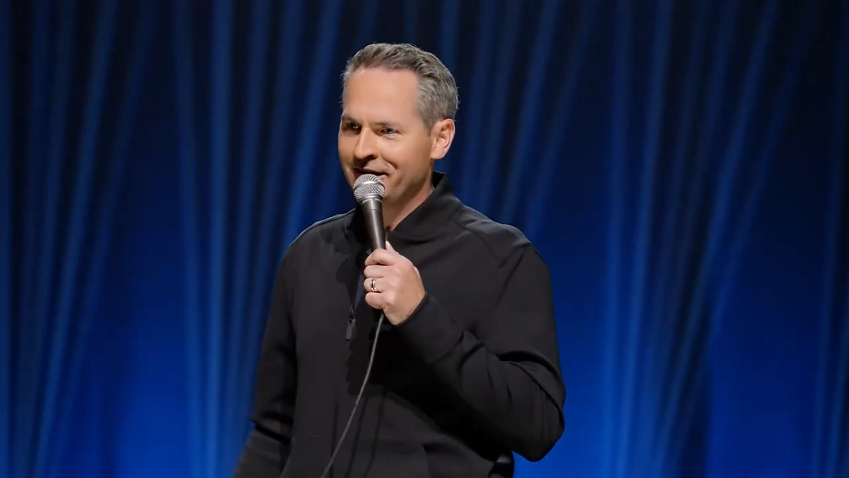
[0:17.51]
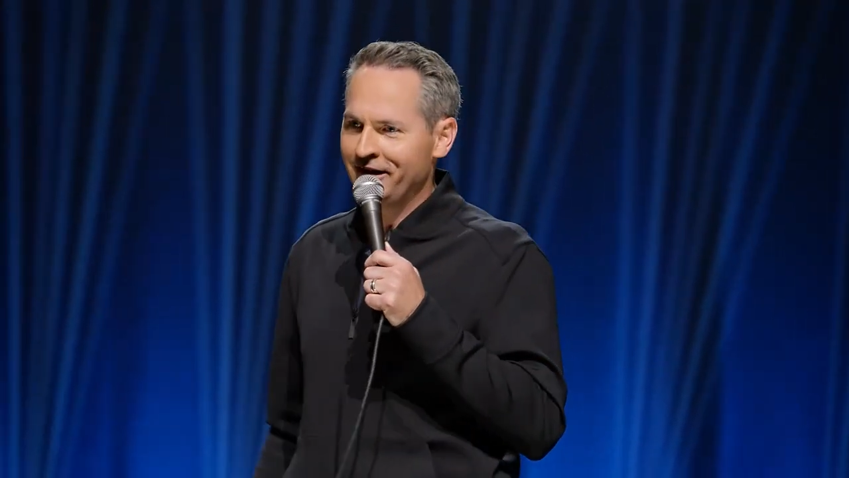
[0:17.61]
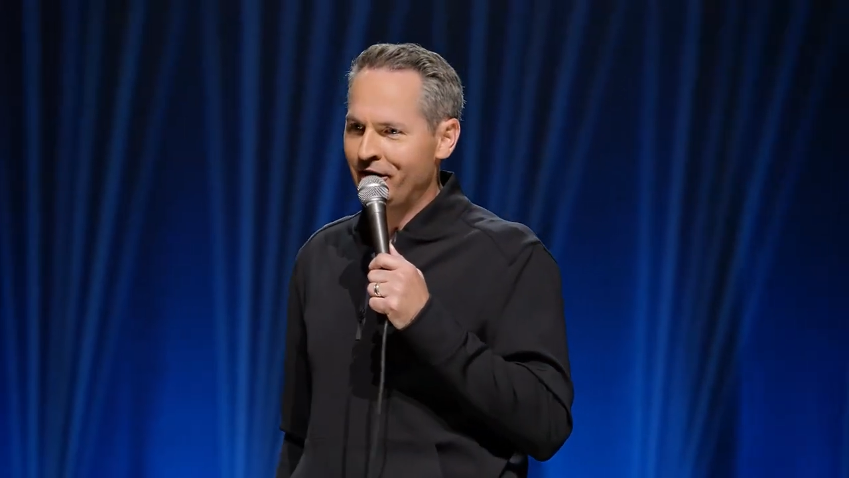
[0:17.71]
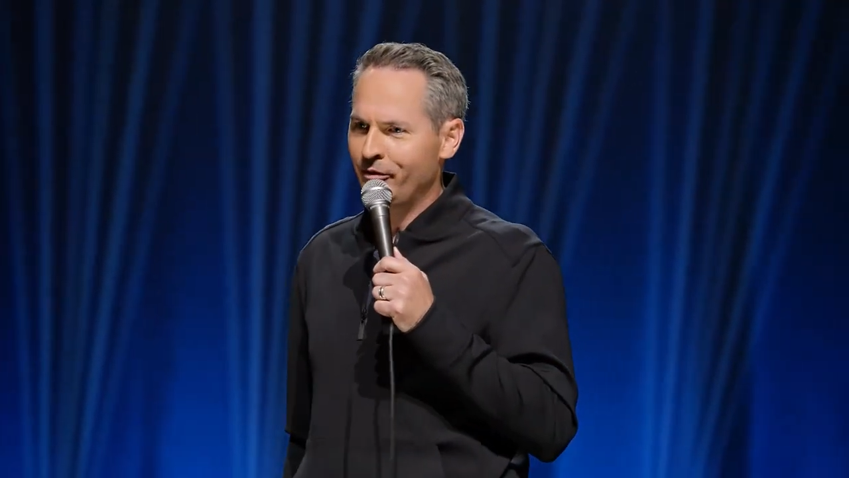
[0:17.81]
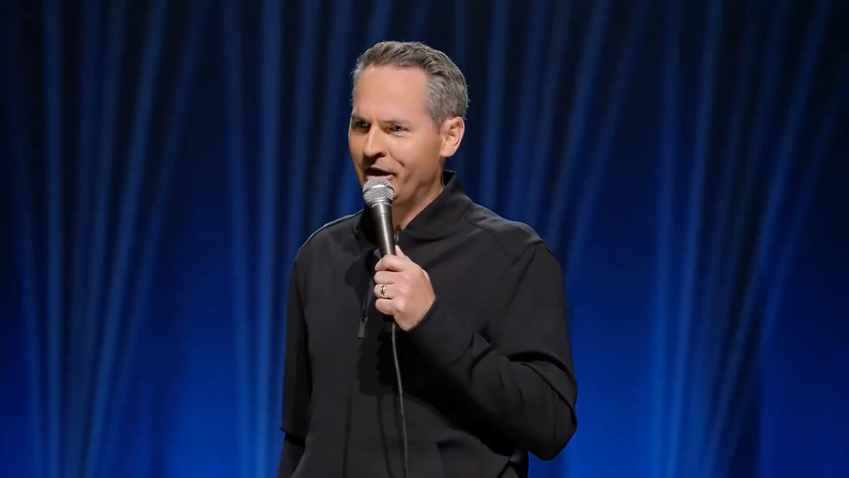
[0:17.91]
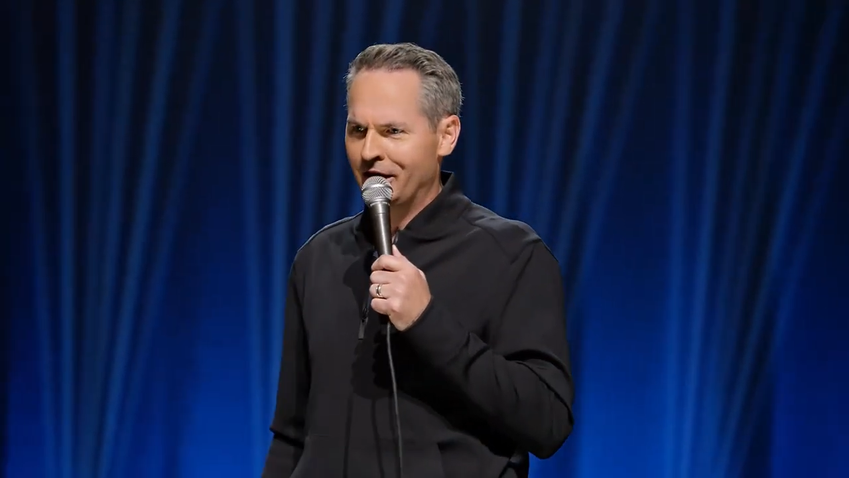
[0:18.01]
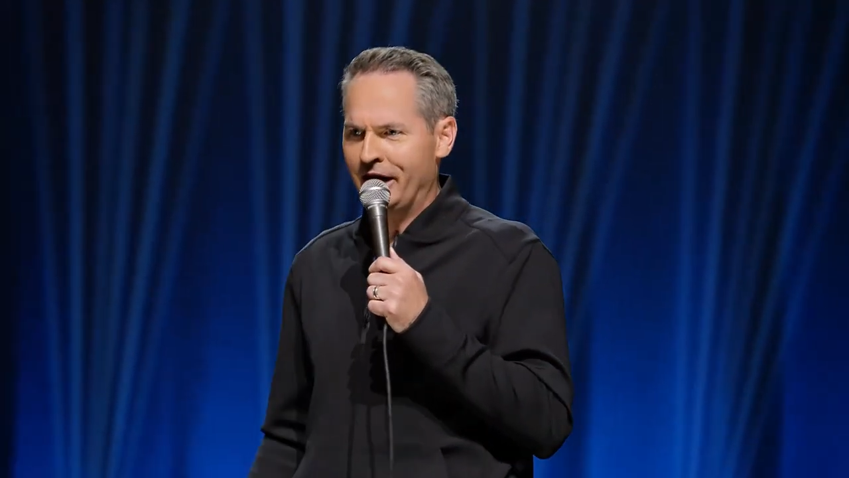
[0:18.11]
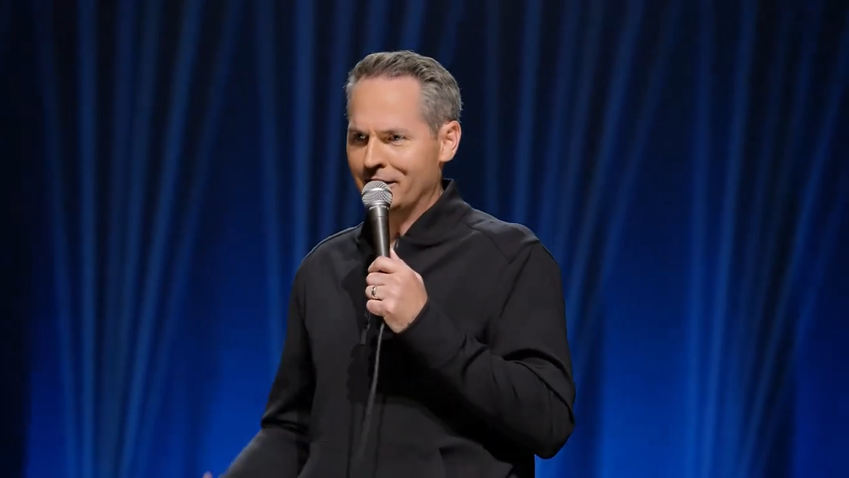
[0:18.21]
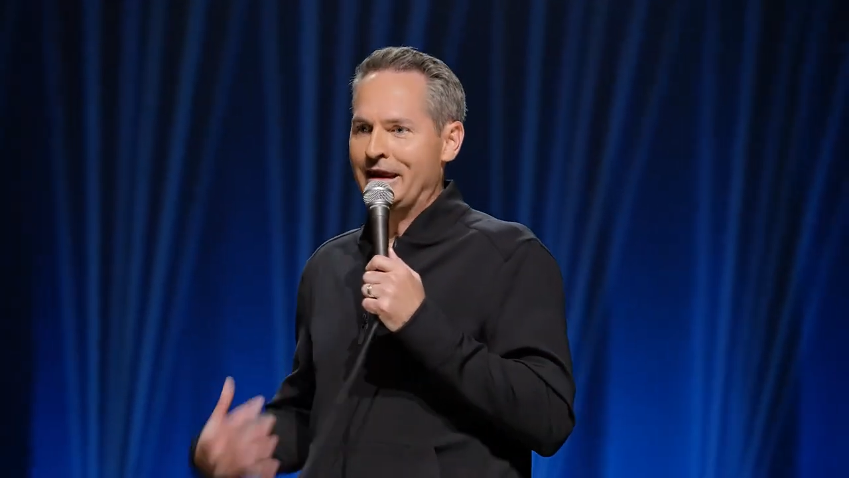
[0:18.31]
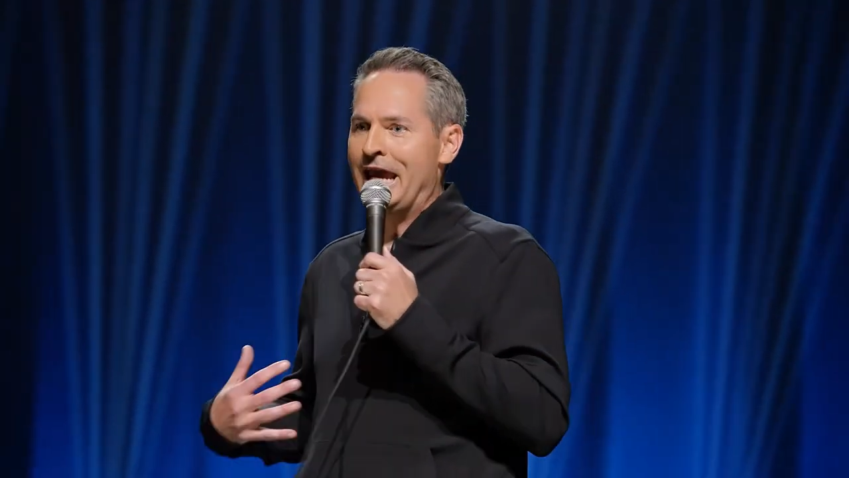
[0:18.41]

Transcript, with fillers: you know, we had like